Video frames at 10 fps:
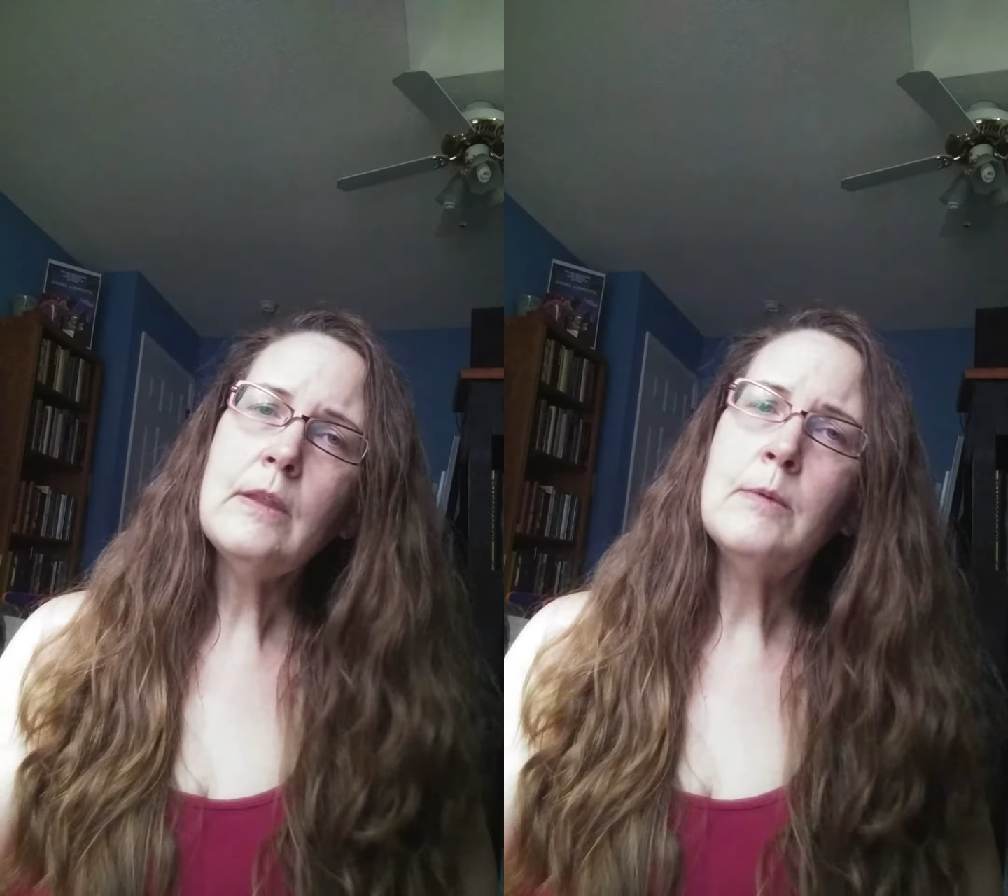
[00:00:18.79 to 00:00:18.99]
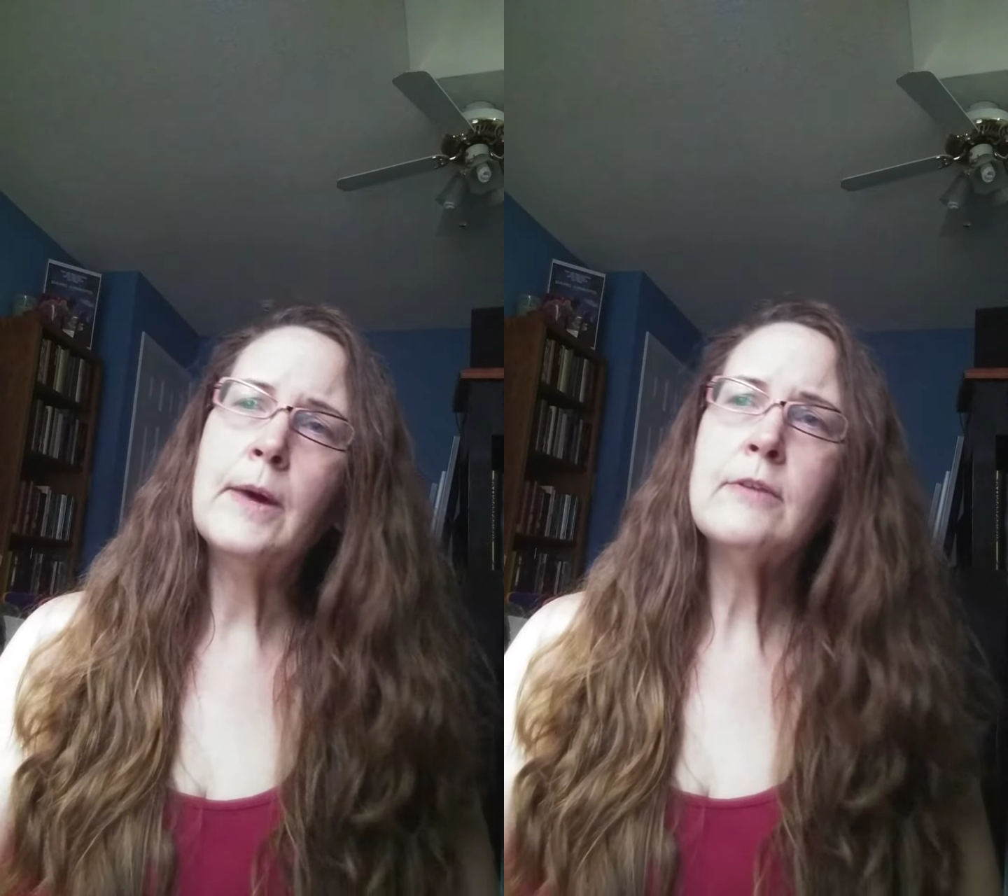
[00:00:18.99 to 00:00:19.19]

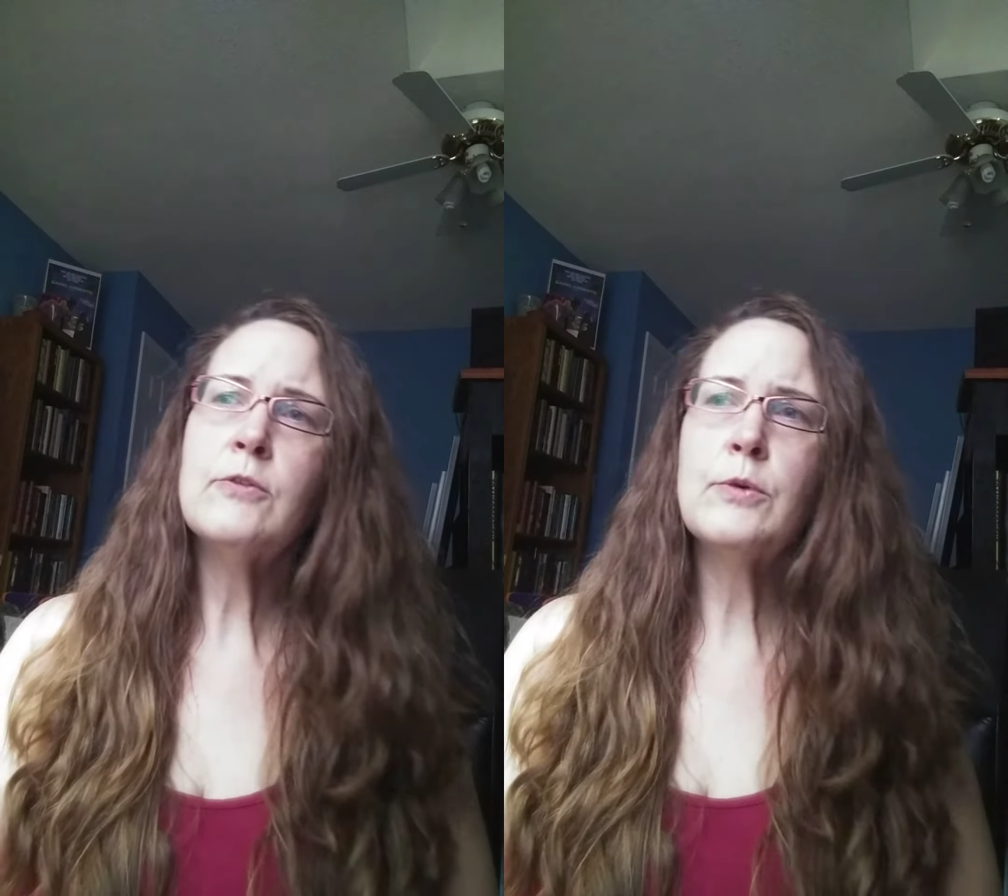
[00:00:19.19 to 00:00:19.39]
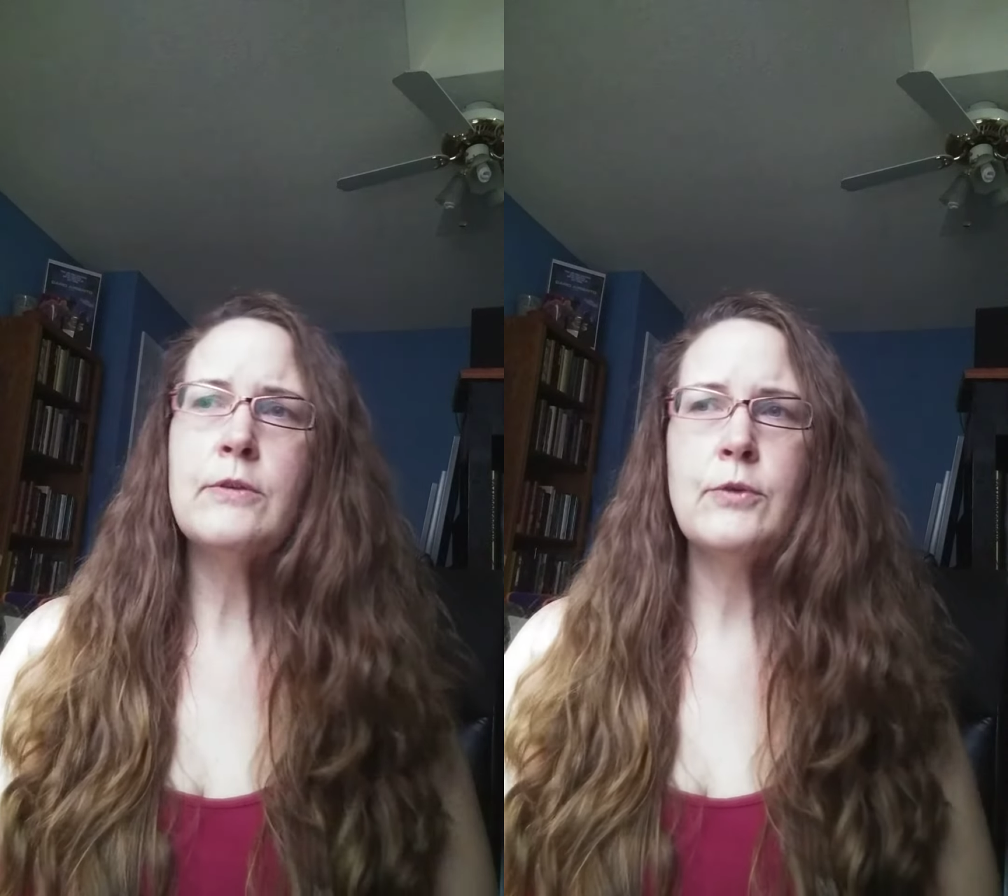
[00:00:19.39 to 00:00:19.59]
My
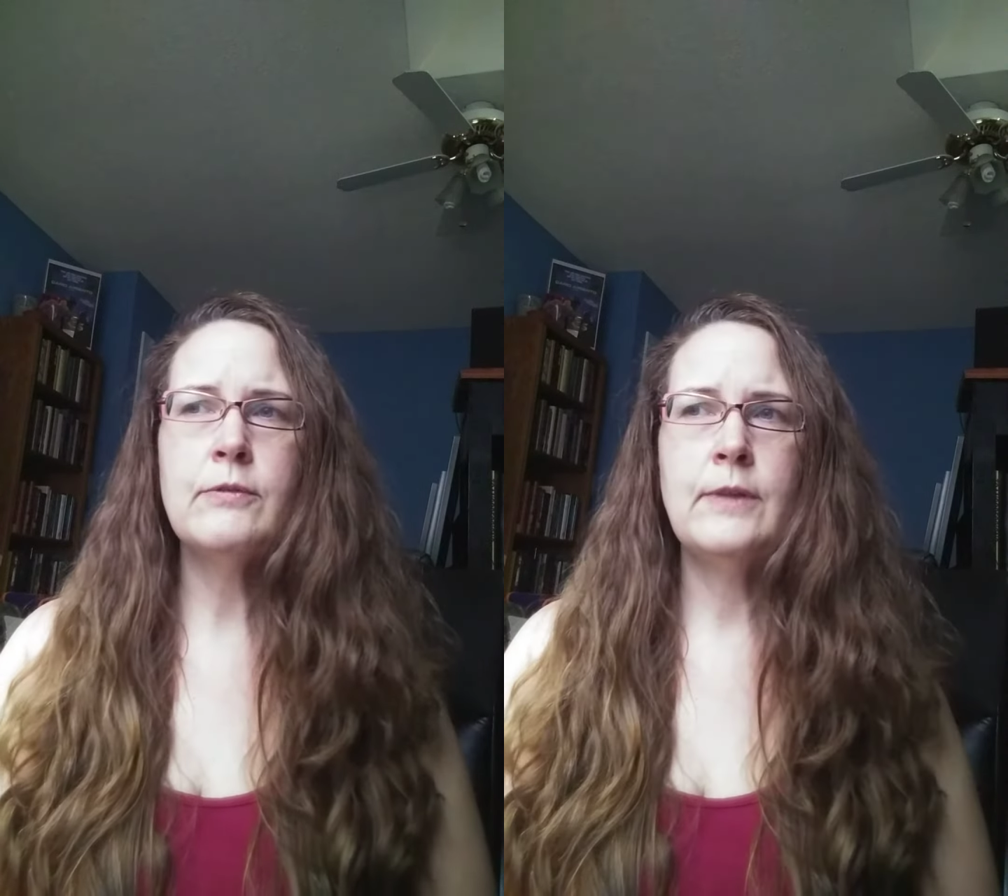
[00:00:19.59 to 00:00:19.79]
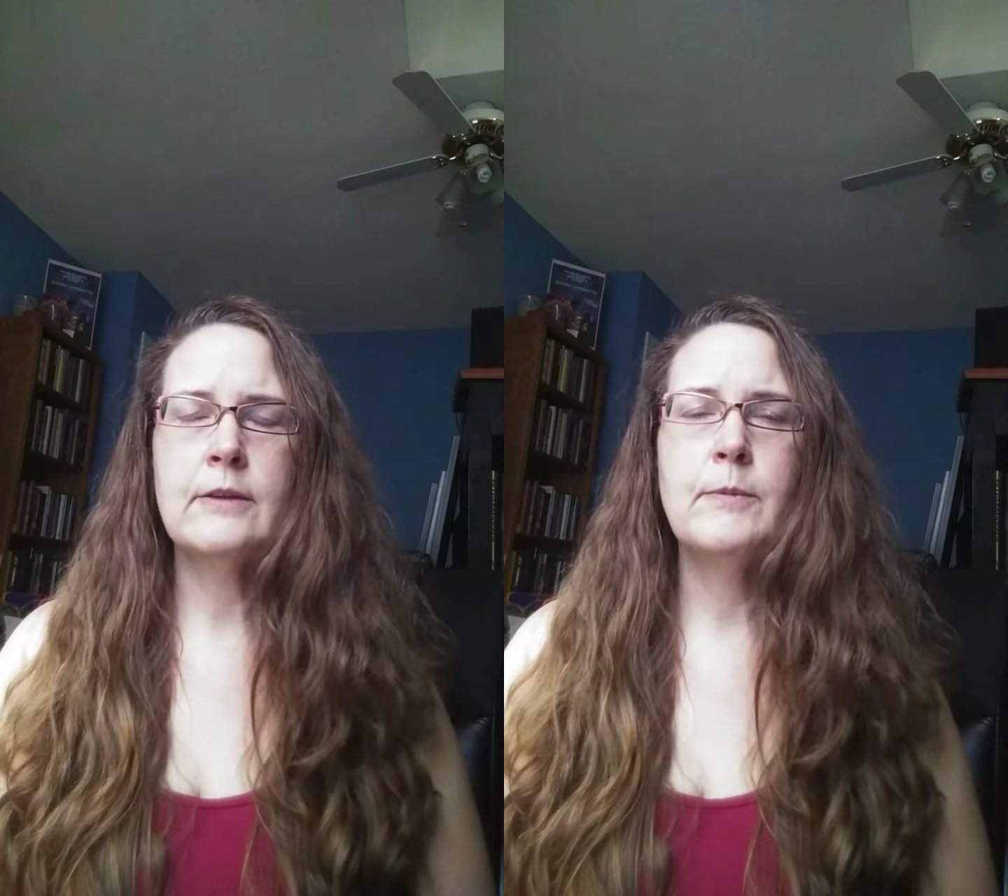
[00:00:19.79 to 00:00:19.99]
stories
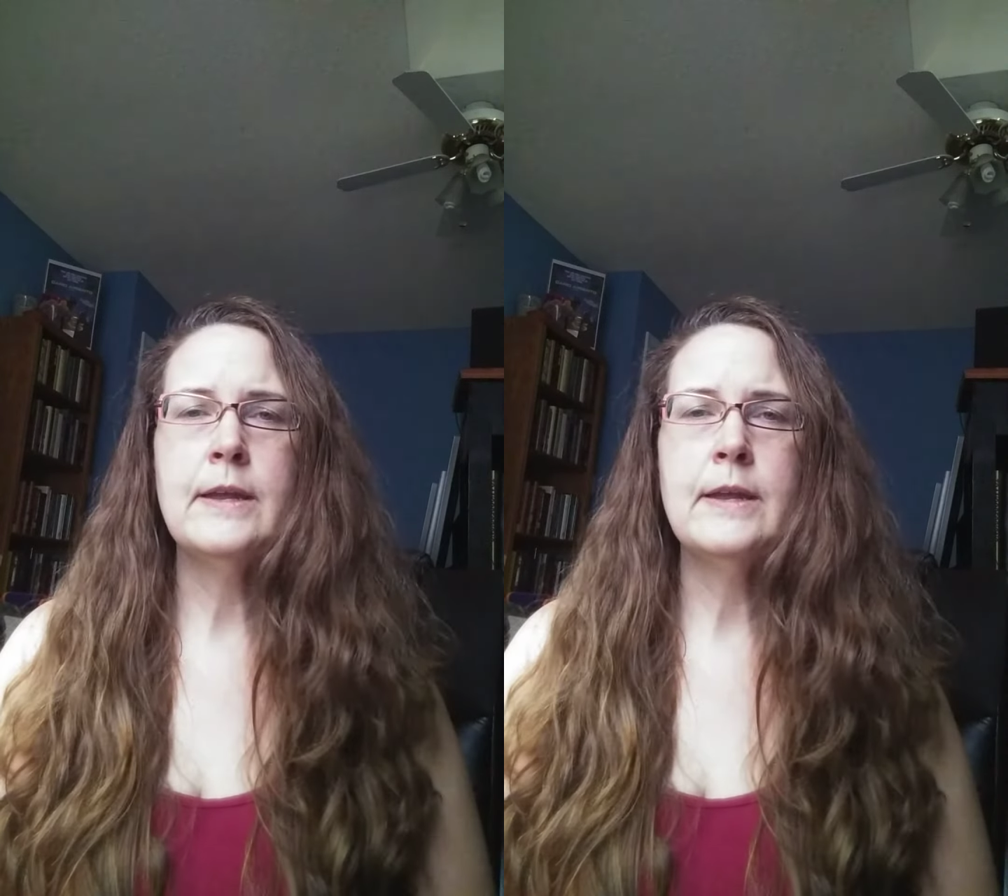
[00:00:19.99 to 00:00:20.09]
reflect my